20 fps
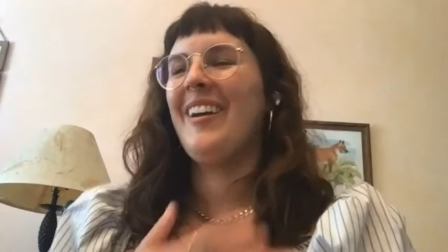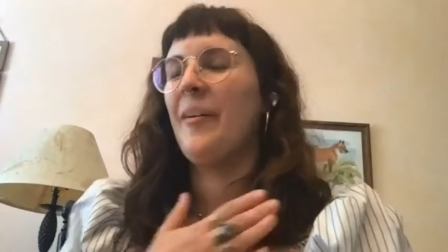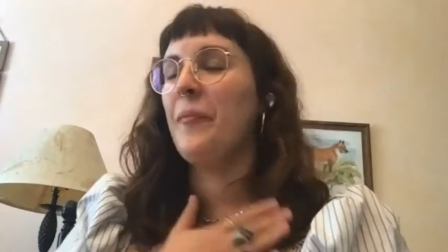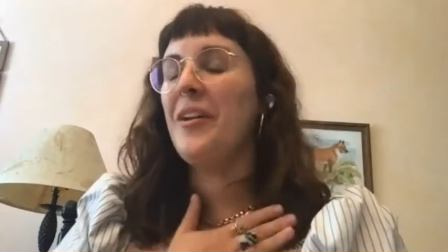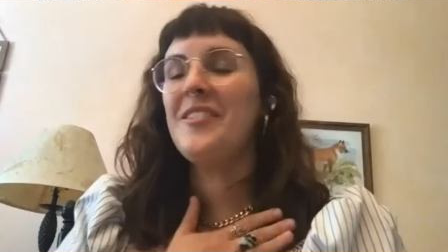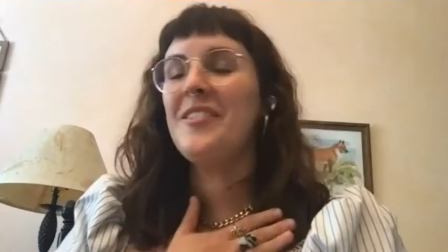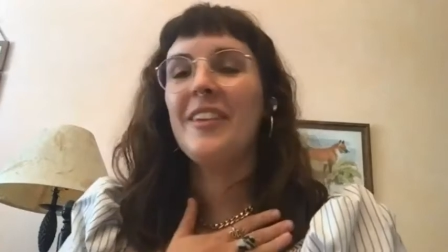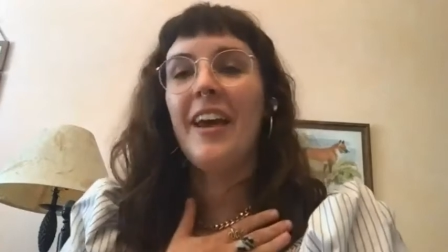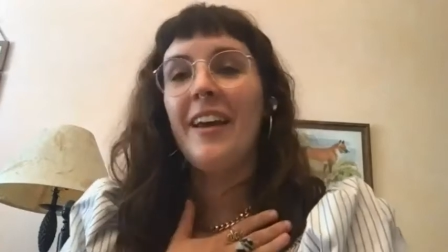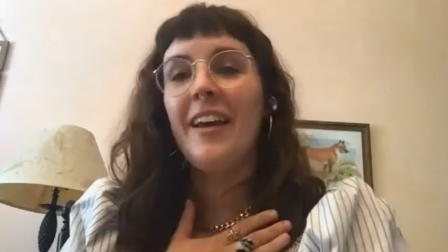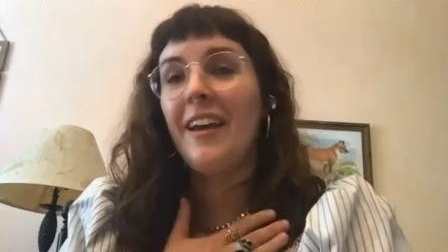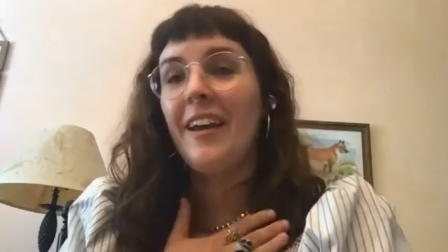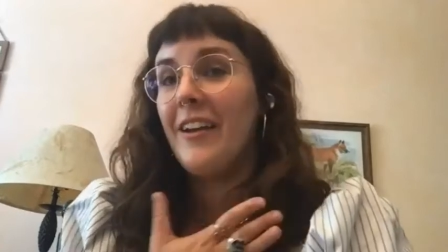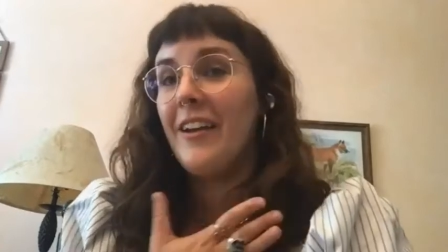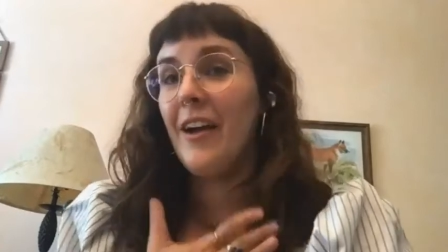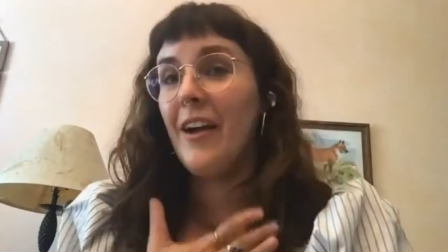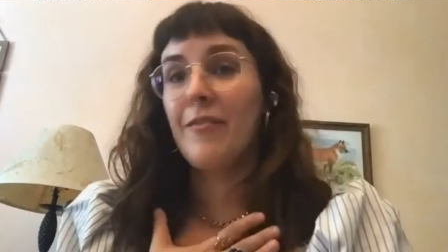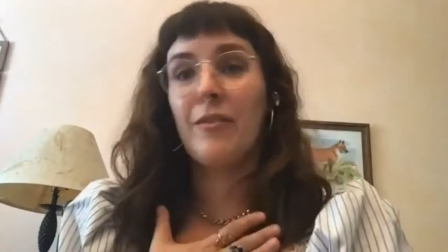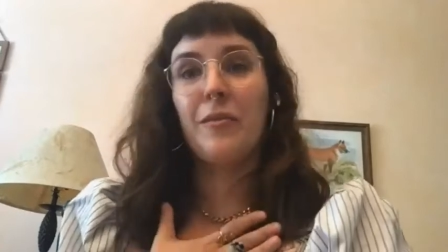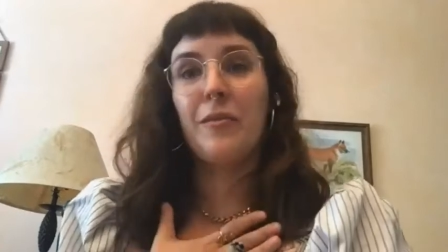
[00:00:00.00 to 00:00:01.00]
once again, I
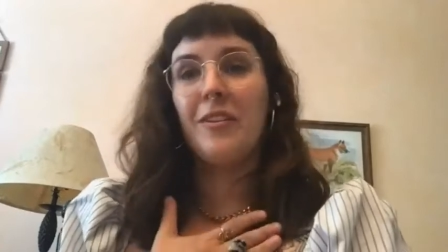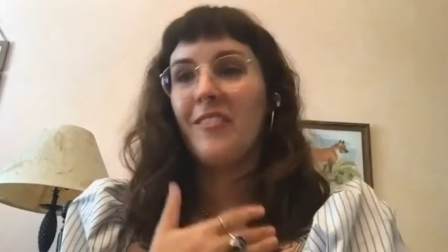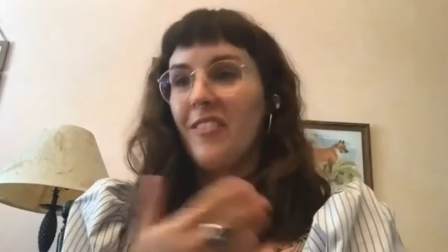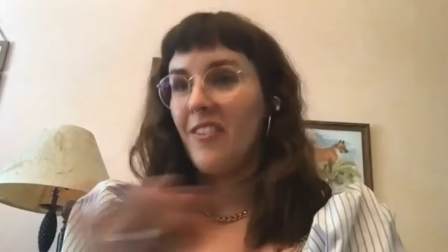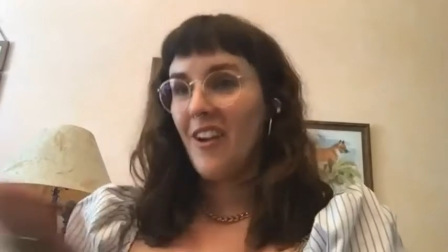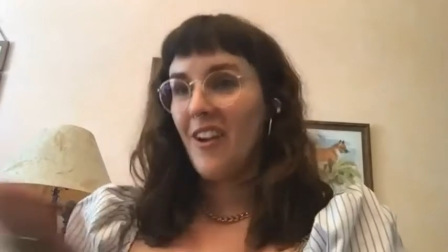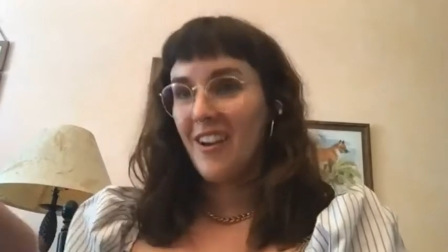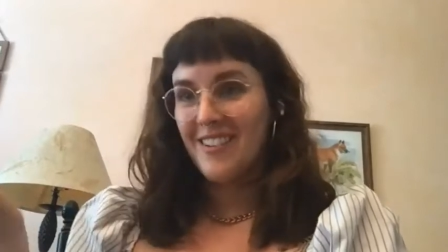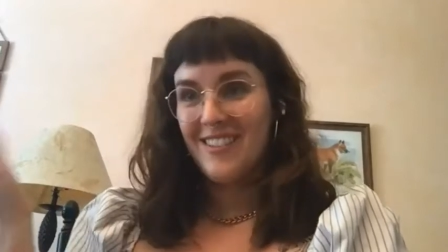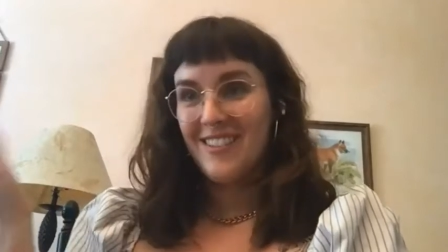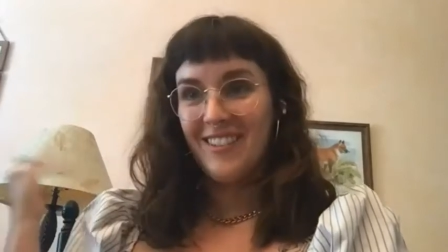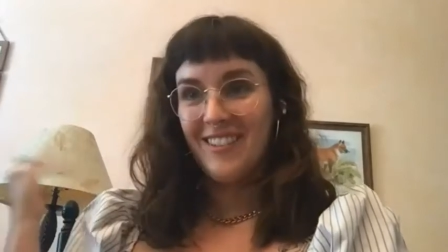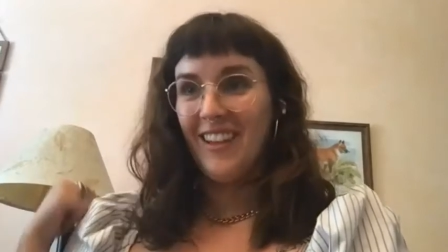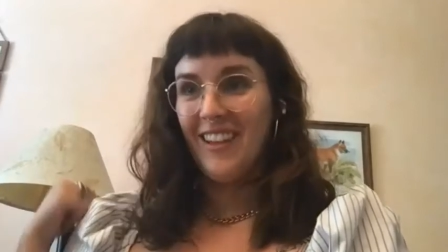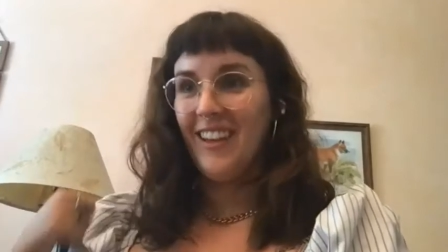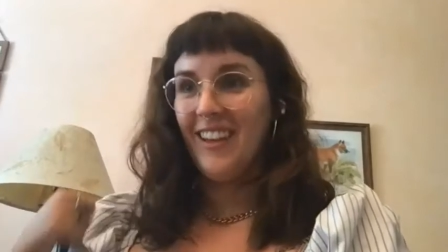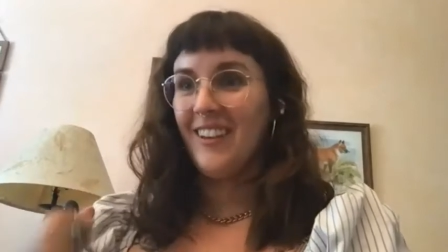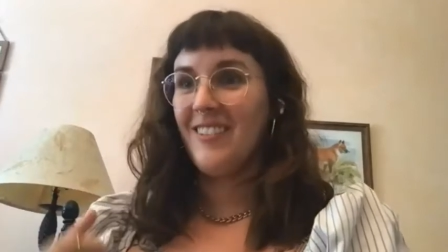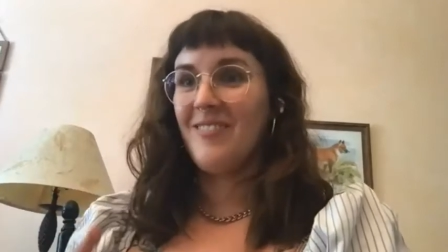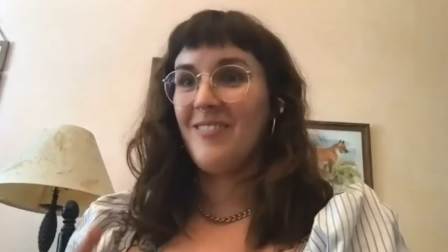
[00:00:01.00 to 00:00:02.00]
never would have thought
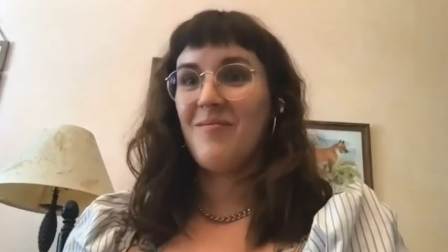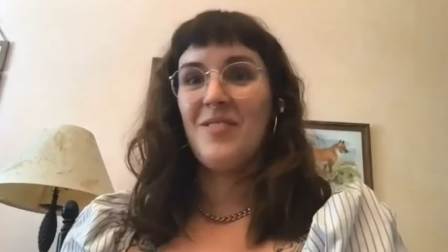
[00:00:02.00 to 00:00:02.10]
to